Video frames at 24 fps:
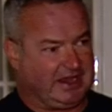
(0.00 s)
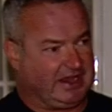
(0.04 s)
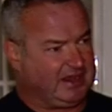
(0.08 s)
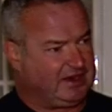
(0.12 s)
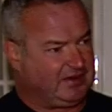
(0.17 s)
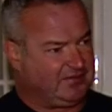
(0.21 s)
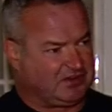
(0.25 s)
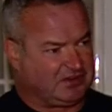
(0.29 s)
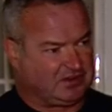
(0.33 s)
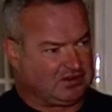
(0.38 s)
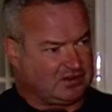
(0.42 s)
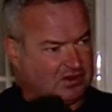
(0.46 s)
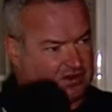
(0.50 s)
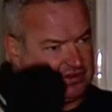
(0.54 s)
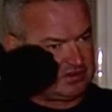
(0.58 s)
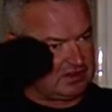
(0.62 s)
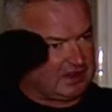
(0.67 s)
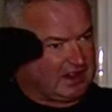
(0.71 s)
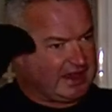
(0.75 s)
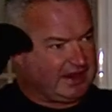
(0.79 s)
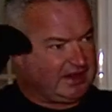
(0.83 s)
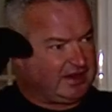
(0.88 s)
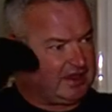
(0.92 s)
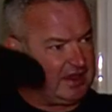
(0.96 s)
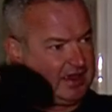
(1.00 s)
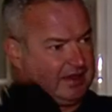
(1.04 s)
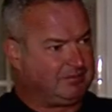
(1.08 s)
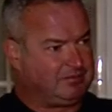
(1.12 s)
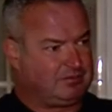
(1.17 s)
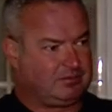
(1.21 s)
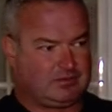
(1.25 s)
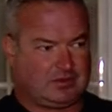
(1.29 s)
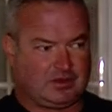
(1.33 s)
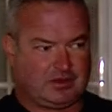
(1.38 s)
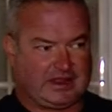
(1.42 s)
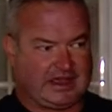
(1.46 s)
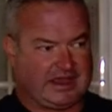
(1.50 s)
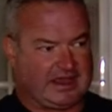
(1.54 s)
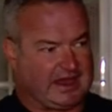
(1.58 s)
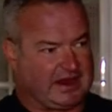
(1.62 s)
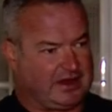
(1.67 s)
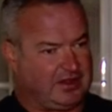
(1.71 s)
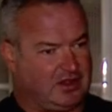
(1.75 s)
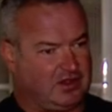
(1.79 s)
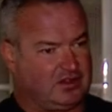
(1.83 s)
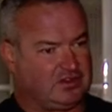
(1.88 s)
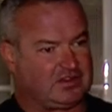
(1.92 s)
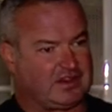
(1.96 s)
in, if it starts lighting up, well, they got a
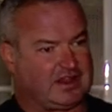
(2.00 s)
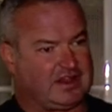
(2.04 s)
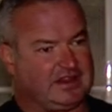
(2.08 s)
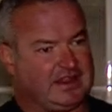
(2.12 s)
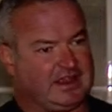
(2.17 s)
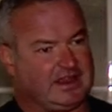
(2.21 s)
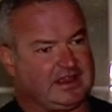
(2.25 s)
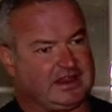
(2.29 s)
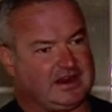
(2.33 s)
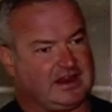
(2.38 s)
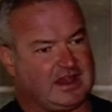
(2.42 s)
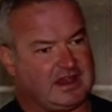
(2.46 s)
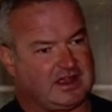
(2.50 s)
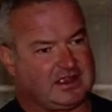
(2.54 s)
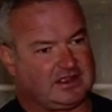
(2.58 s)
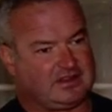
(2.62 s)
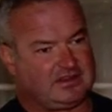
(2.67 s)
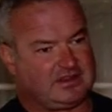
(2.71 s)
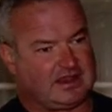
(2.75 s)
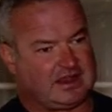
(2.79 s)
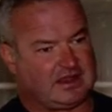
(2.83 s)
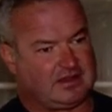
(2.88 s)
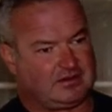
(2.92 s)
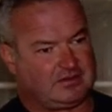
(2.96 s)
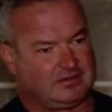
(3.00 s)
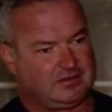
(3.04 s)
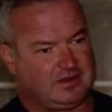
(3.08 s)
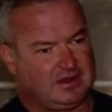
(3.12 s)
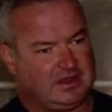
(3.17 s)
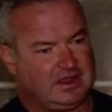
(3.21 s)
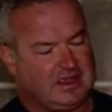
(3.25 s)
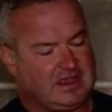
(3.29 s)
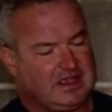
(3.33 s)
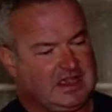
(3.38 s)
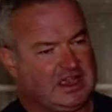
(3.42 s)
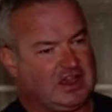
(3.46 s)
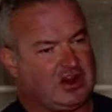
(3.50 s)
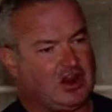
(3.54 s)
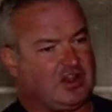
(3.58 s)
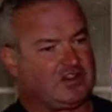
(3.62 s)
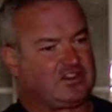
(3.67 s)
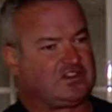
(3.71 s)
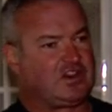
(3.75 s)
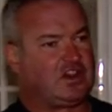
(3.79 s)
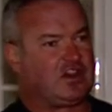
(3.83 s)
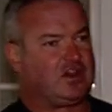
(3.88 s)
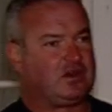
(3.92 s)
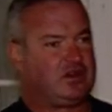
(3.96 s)
hose line, they can knock it down. It
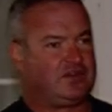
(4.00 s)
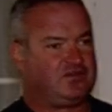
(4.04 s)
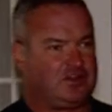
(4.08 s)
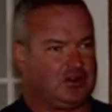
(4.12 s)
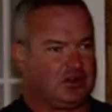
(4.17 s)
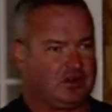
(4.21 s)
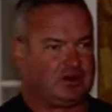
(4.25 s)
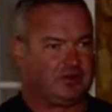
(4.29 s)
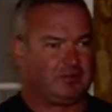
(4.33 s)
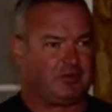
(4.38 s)
also, if you're in a